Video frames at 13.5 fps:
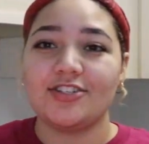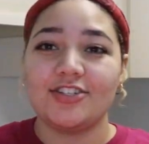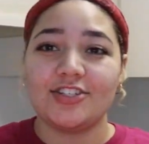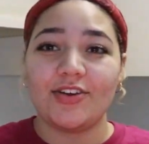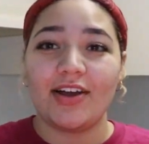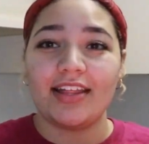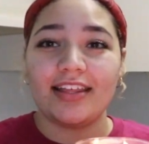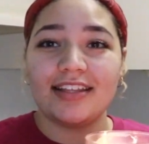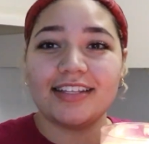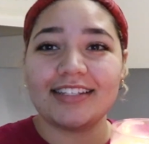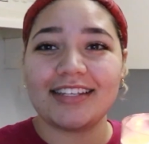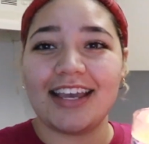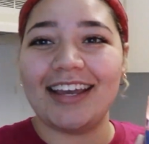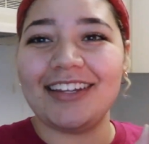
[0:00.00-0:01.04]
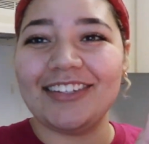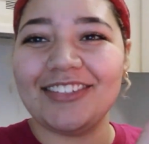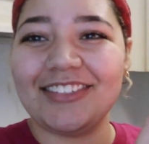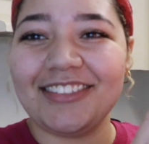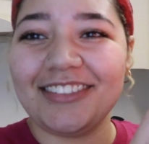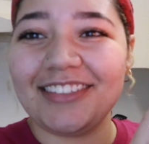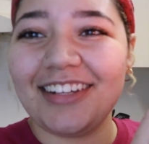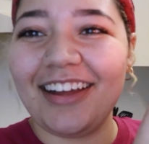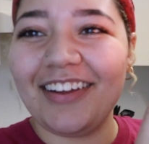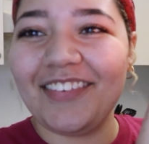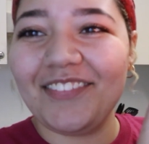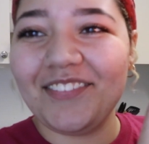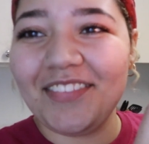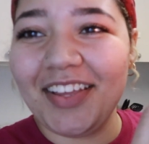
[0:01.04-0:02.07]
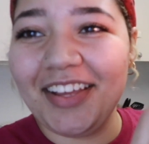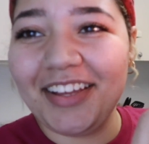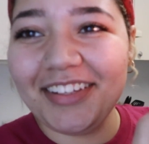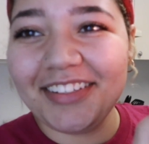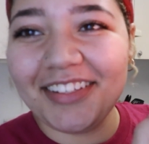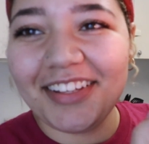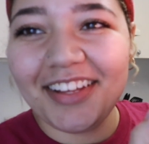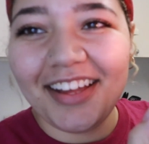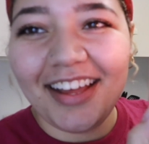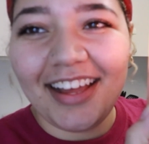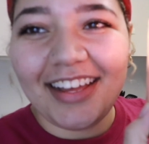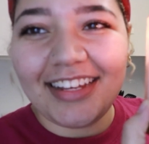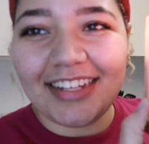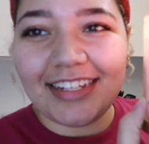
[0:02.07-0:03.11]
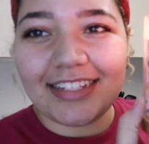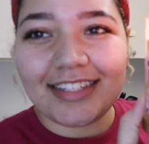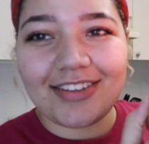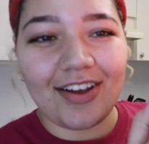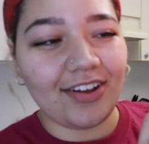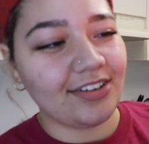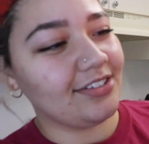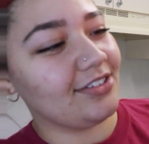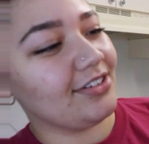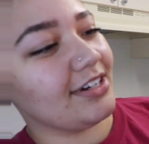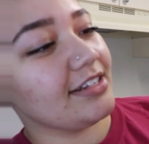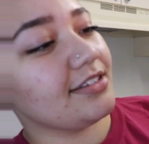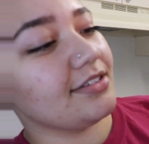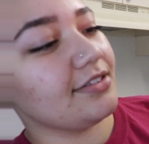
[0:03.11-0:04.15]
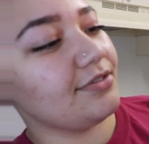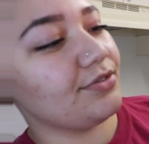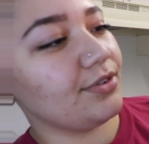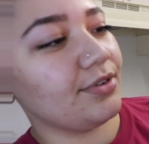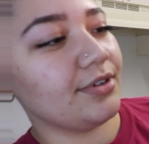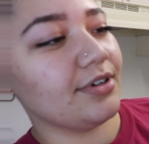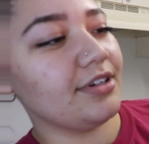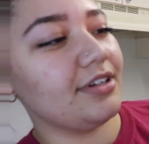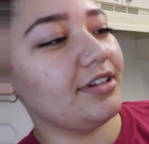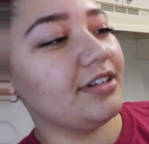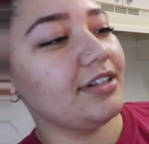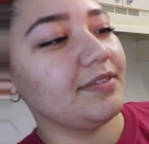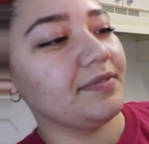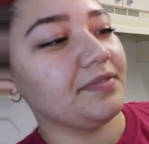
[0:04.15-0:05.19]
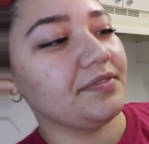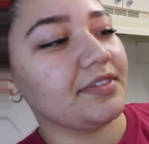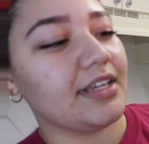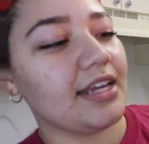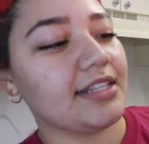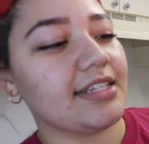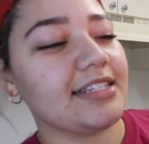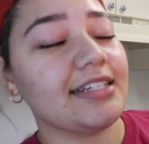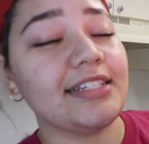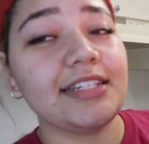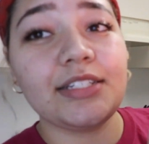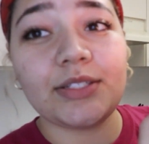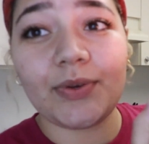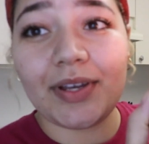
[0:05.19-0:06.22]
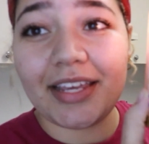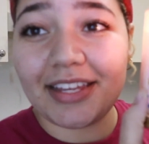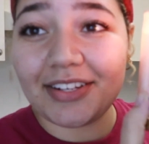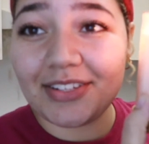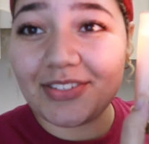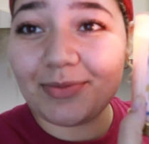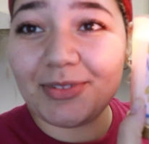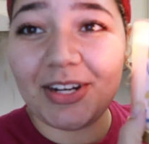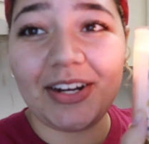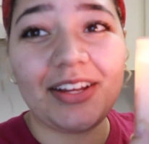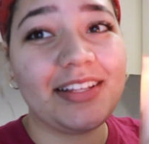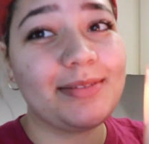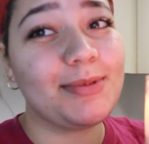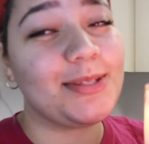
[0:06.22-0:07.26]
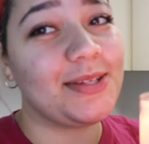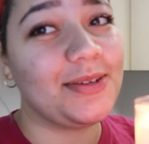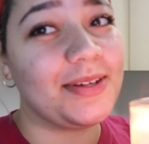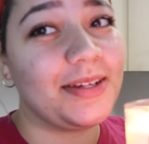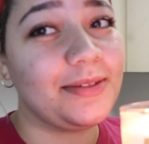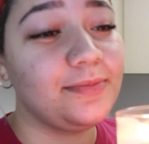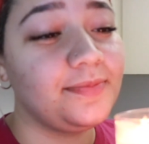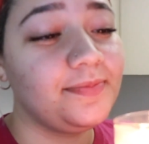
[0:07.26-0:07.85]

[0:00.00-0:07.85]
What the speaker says: So I lit this candle. It's called Crystal Floral. It's a scented soy candle. It's from Target. It smells so good.